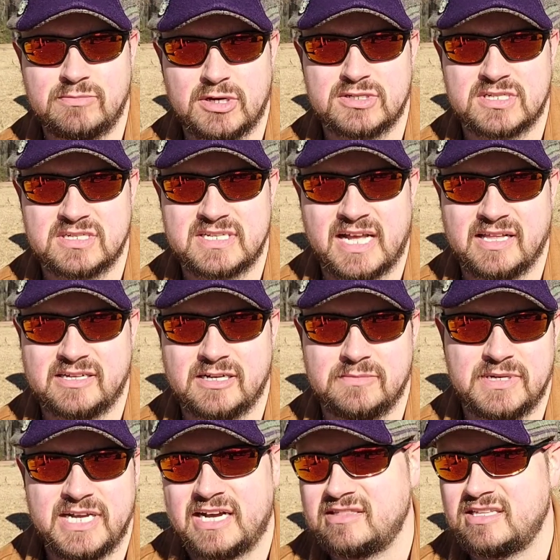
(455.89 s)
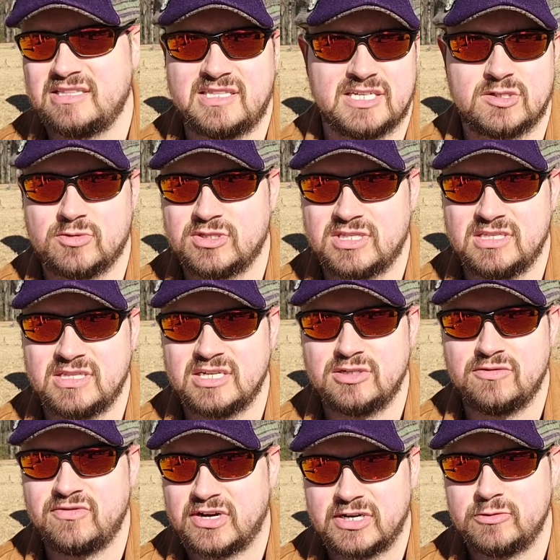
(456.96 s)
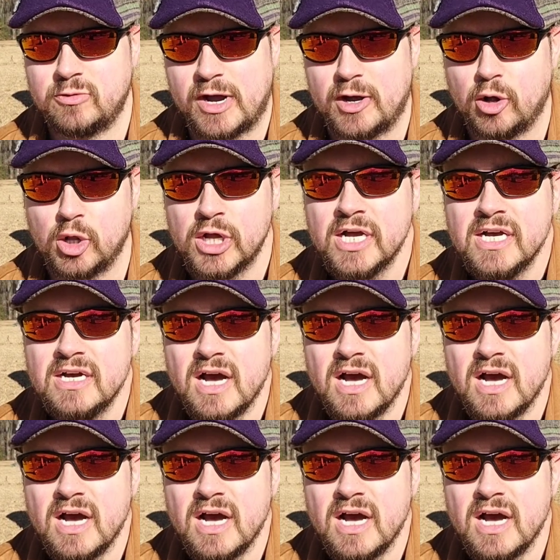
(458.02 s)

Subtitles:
Boston Scally Company, I think that's one thing they do very well.